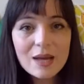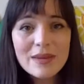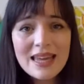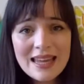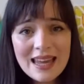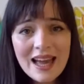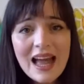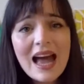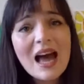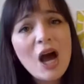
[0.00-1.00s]
I am here
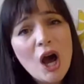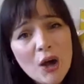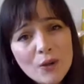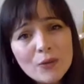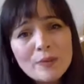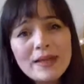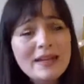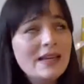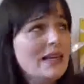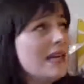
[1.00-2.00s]
at home
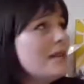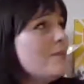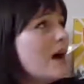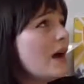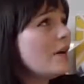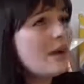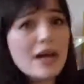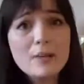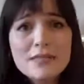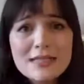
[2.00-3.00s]
in
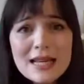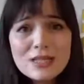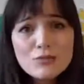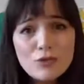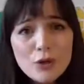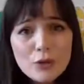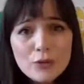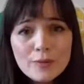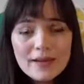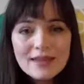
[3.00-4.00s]
my upstairs
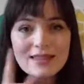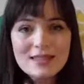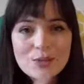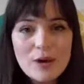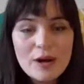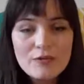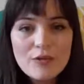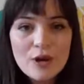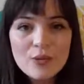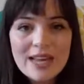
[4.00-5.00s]
room. This is where I
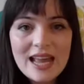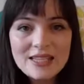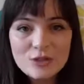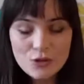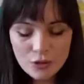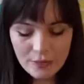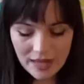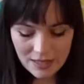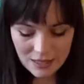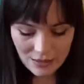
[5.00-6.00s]
wrote Ned and drew the
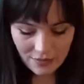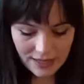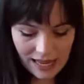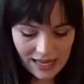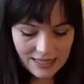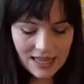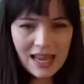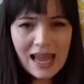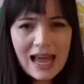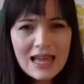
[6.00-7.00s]
pictures for Ned.
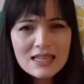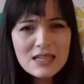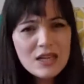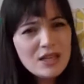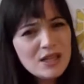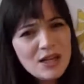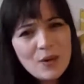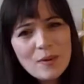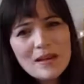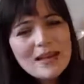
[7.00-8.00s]
And, you know,
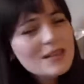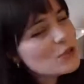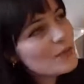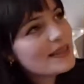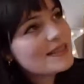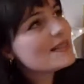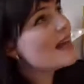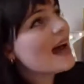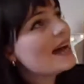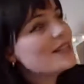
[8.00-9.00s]
I'm a little bit
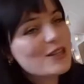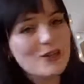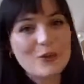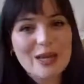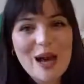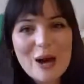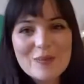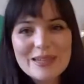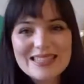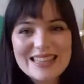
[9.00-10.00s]
sad that we
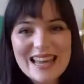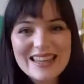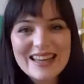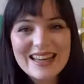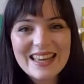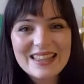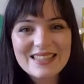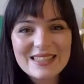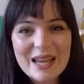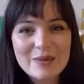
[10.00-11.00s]
can't be together in the
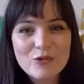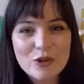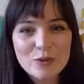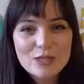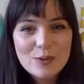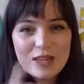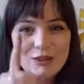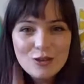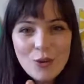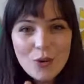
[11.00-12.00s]
same room. So I
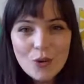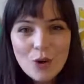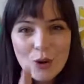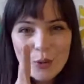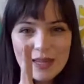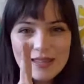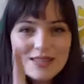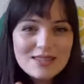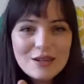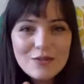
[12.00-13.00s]
thought we could
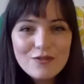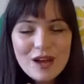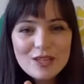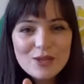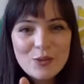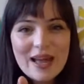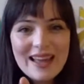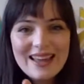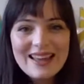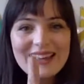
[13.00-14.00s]
still find a
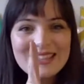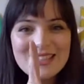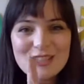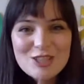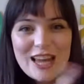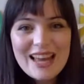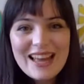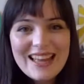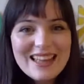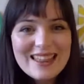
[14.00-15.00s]
way to
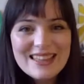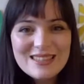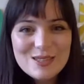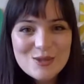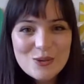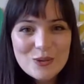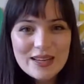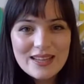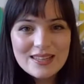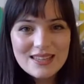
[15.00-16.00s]
share this
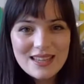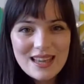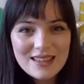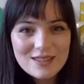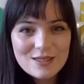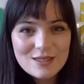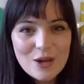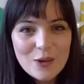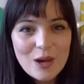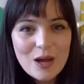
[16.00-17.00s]
story together. So
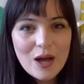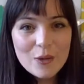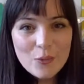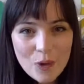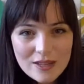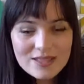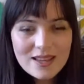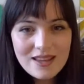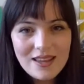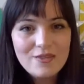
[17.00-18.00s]
I
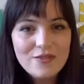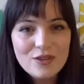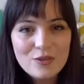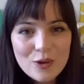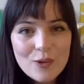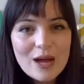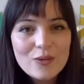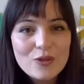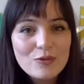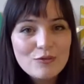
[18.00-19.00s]
wonder if
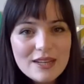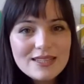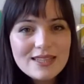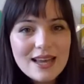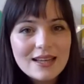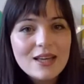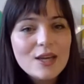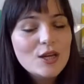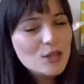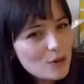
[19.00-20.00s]
throughout the reading,
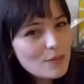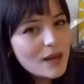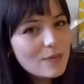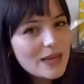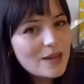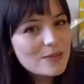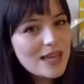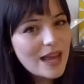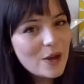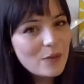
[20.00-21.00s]
you might be able to
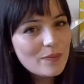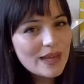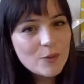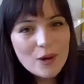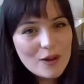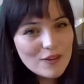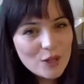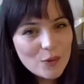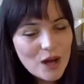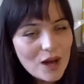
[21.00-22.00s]
help me wherever
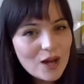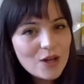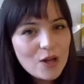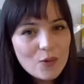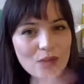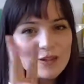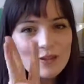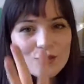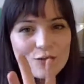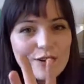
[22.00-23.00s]
you are with
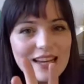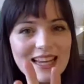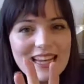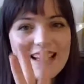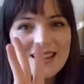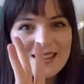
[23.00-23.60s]
3